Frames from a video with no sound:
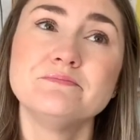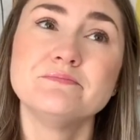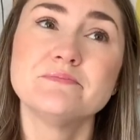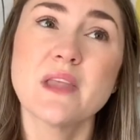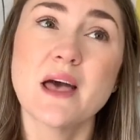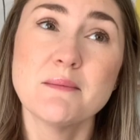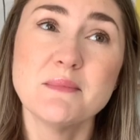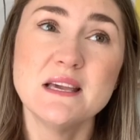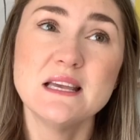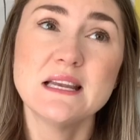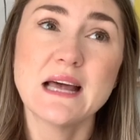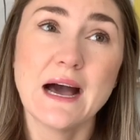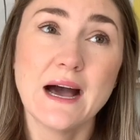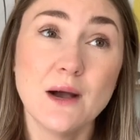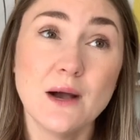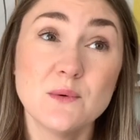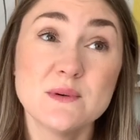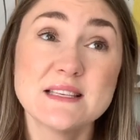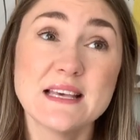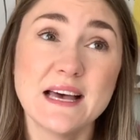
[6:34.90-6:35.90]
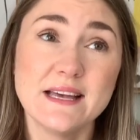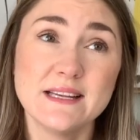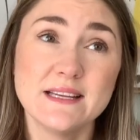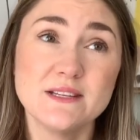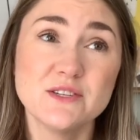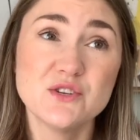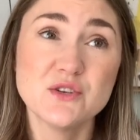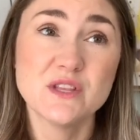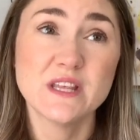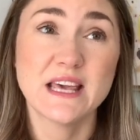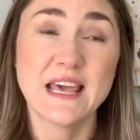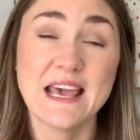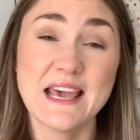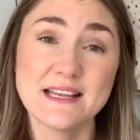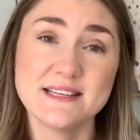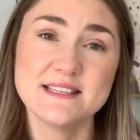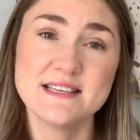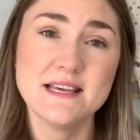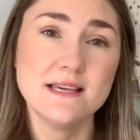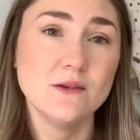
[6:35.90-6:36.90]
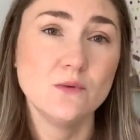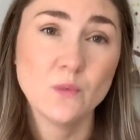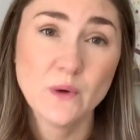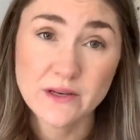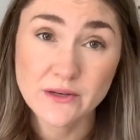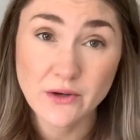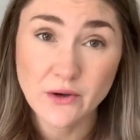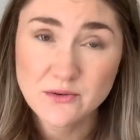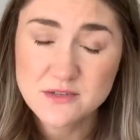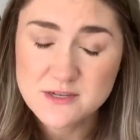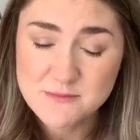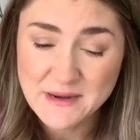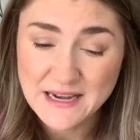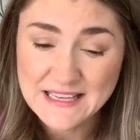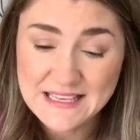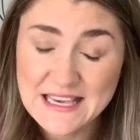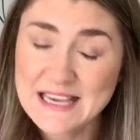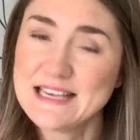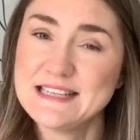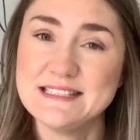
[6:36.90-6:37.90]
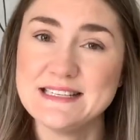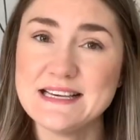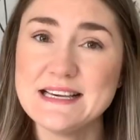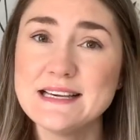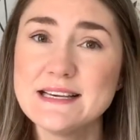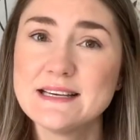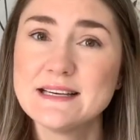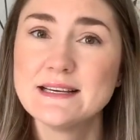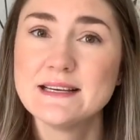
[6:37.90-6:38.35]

I mean, I was headed to the canteen window to buy candy,